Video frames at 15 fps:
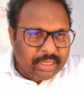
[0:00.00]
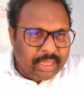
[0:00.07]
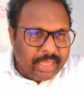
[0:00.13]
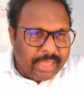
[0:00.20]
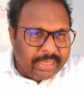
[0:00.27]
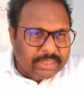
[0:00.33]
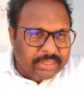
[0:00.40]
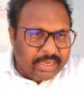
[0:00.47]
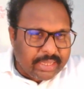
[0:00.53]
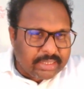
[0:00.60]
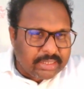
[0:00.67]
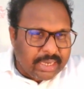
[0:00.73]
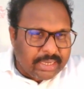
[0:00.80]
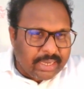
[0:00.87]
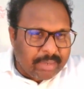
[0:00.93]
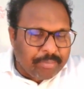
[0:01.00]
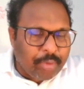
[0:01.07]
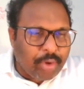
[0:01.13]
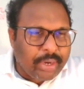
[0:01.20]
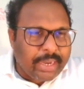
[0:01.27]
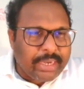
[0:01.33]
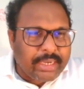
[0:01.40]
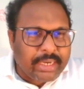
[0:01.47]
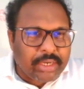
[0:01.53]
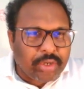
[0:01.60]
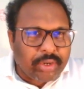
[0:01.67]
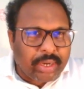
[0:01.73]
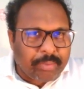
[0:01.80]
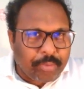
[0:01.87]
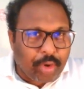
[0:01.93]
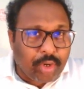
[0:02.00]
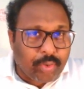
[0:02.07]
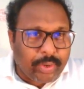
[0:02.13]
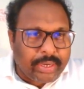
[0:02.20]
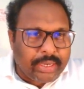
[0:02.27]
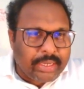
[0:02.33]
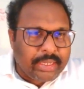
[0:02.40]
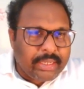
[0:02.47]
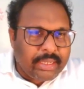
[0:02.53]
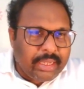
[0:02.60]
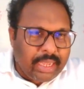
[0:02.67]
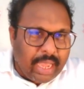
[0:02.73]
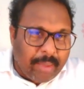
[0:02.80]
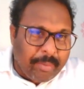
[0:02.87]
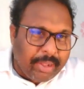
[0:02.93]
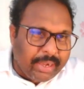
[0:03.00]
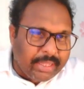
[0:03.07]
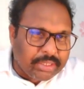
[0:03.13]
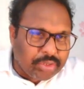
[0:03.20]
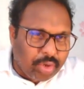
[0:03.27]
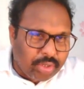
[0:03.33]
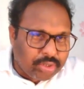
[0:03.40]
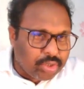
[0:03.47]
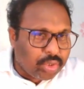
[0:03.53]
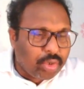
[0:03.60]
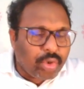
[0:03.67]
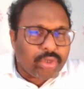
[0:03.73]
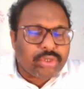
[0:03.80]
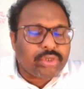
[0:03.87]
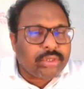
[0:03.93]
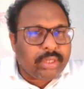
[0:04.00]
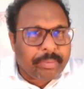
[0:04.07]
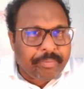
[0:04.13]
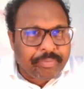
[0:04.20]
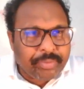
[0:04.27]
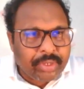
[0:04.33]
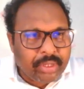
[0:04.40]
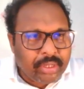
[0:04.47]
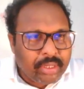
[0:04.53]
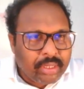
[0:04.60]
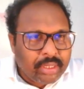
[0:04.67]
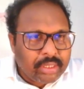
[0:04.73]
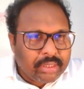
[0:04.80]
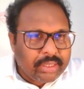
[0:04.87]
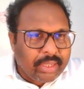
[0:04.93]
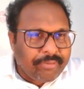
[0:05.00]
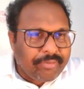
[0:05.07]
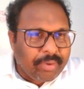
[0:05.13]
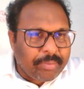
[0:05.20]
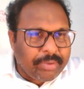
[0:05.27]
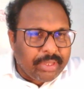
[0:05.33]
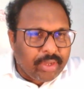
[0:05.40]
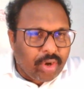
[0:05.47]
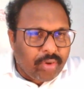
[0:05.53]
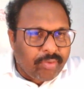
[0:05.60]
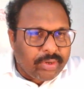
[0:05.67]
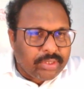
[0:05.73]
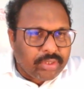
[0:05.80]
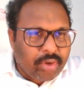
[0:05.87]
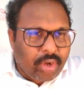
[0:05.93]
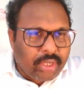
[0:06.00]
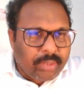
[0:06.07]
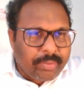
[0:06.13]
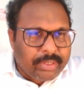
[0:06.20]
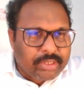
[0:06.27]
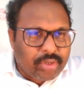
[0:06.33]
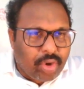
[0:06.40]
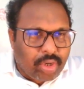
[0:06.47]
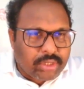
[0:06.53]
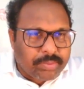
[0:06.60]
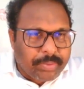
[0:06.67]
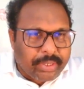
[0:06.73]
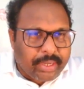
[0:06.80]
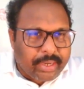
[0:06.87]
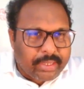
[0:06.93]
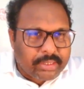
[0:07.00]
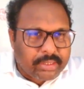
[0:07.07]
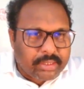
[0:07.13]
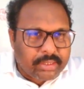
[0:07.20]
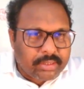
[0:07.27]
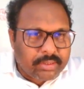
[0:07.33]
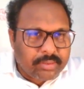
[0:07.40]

X-rays at 10 power 18 to 10 power 20, gamma rays also close to them. Then from here onwards you call them as cosmic rays.